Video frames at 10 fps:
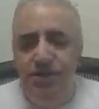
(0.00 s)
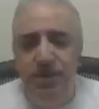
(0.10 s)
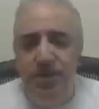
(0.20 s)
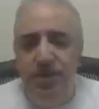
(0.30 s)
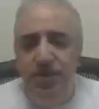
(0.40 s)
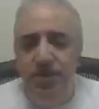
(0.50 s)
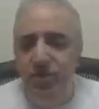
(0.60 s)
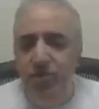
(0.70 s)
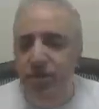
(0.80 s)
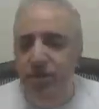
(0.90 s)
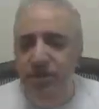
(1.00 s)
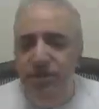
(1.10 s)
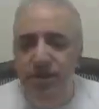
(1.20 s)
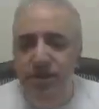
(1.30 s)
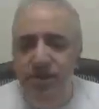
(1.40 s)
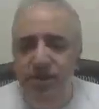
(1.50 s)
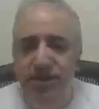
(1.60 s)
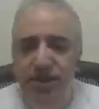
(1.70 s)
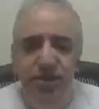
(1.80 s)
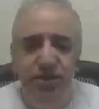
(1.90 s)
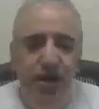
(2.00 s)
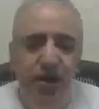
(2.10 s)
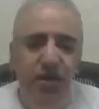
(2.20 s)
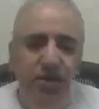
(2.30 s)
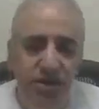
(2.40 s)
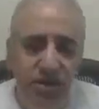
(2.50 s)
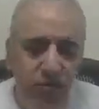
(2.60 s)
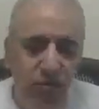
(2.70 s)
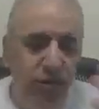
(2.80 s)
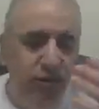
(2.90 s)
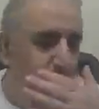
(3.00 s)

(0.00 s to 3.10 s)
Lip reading: Like, so in this case it's a text file, and the system will give you a